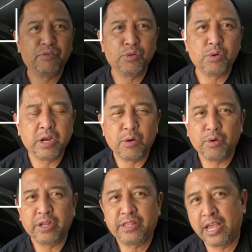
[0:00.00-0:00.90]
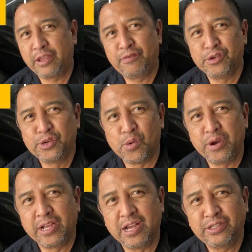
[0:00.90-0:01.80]
everyone, I want to thank you for
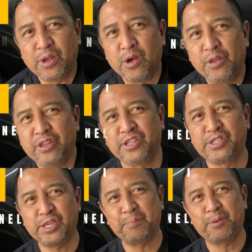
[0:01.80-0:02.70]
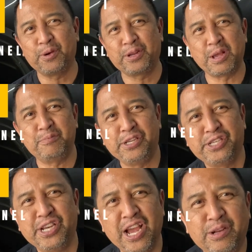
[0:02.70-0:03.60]
joining us on the Semper Gumbie
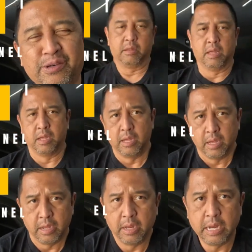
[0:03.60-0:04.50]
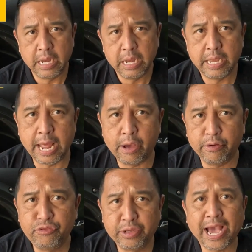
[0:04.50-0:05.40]
channel. Now,
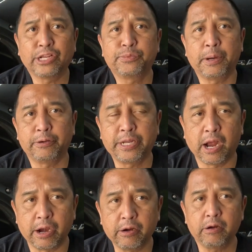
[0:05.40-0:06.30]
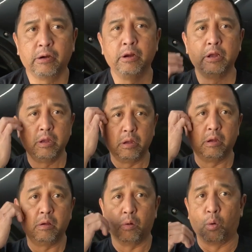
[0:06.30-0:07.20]
if you got a spare tire
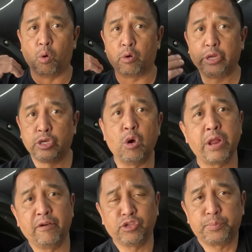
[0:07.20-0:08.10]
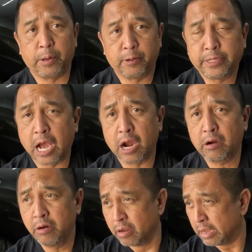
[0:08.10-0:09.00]
or you don't have a spare
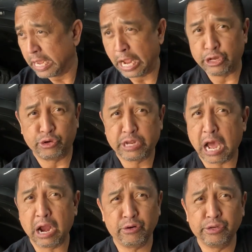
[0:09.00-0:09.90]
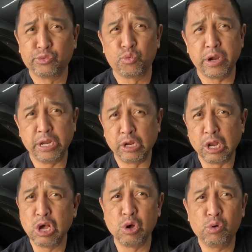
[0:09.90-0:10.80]
tire and your tire is running
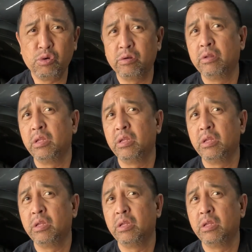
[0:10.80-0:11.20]
low,